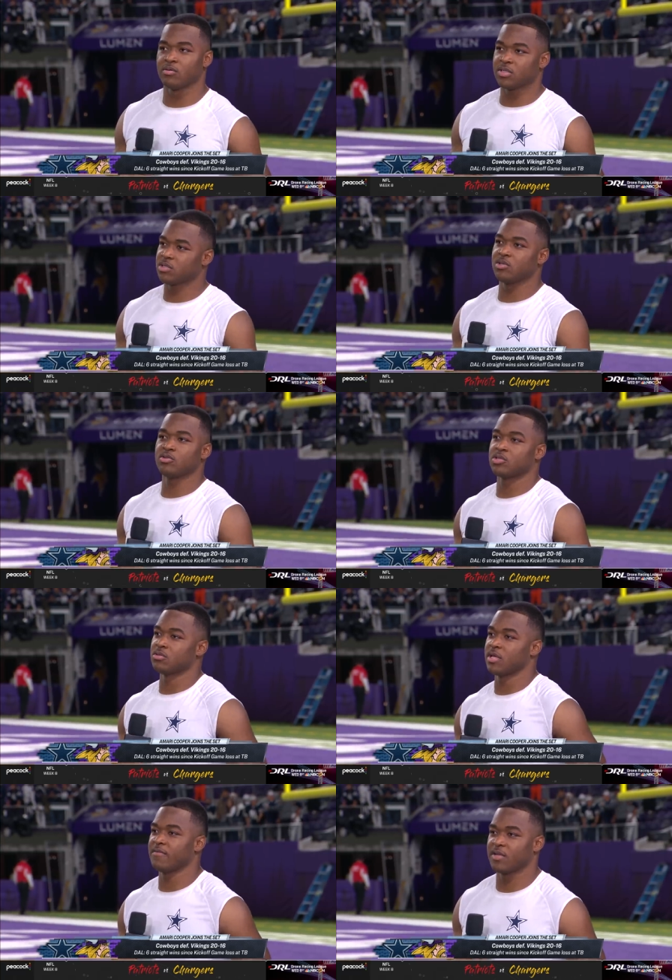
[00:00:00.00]
which is
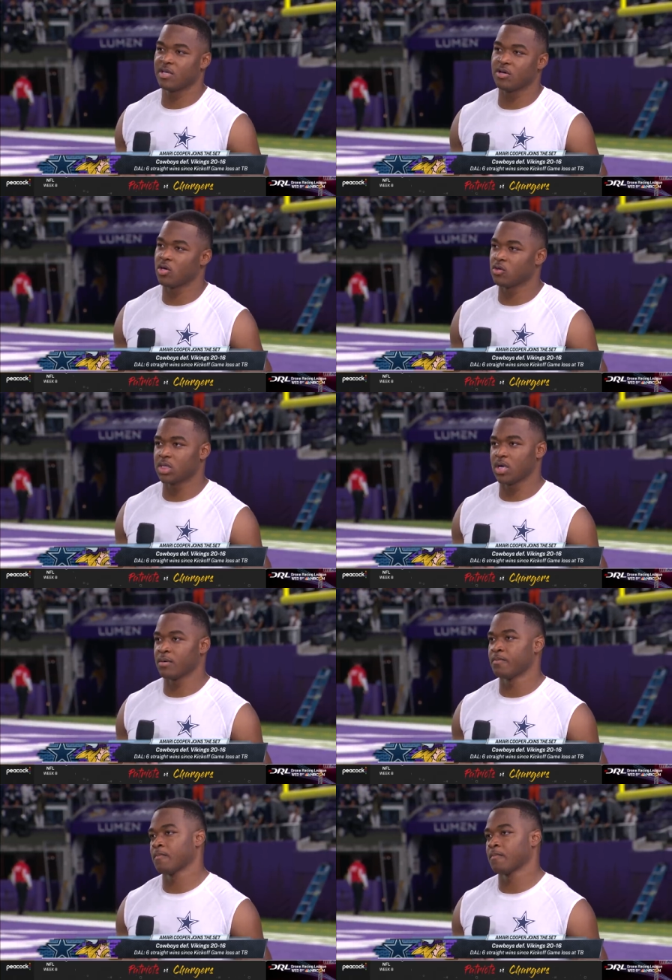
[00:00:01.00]
neutral, even kill the whole time.